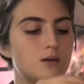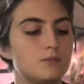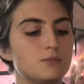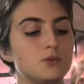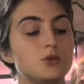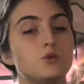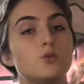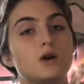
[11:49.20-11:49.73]

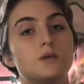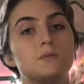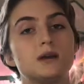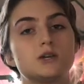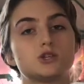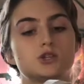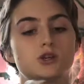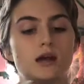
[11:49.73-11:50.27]
You want to make
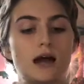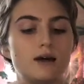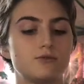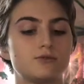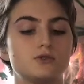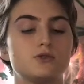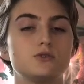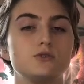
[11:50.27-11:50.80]
sure
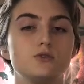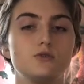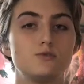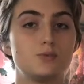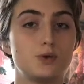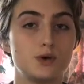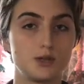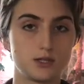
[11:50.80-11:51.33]
after you've
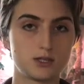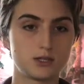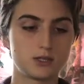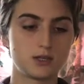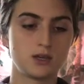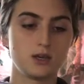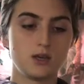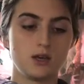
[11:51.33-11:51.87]
put
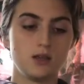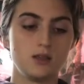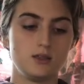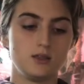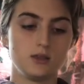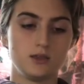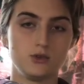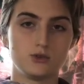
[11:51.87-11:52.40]

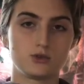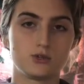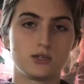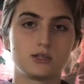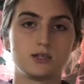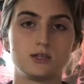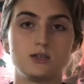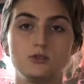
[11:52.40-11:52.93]
the nutrients
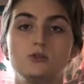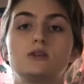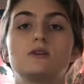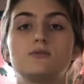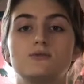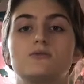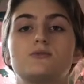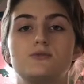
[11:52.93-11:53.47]
in, you give
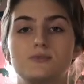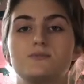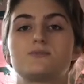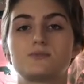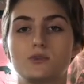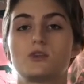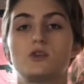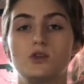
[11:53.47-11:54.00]

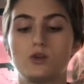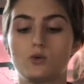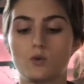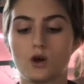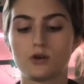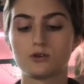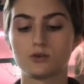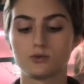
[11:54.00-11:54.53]
your
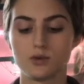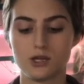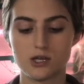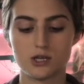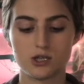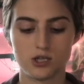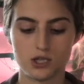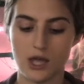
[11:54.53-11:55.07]
water a really good
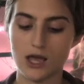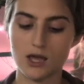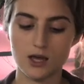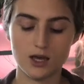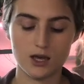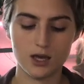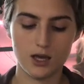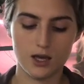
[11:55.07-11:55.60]
shake,
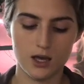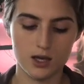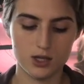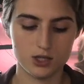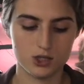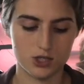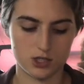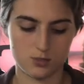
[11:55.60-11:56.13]

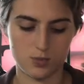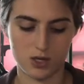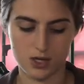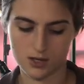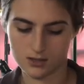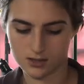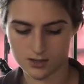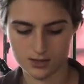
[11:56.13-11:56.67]
just
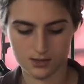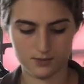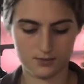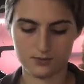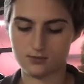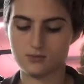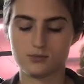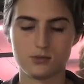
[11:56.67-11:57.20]
because
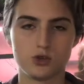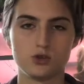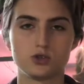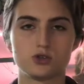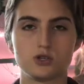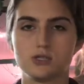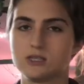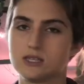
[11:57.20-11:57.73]

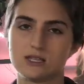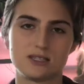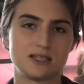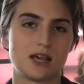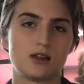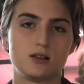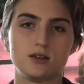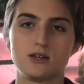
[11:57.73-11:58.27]
nutrients can
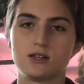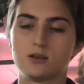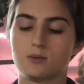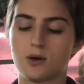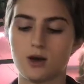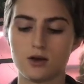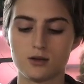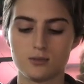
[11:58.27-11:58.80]
settle in at the
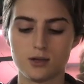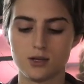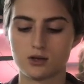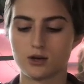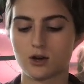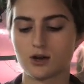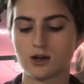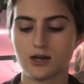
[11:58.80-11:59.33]
bottom and you're
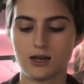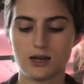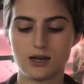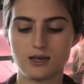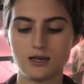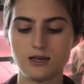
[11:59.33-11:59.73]
not going to get an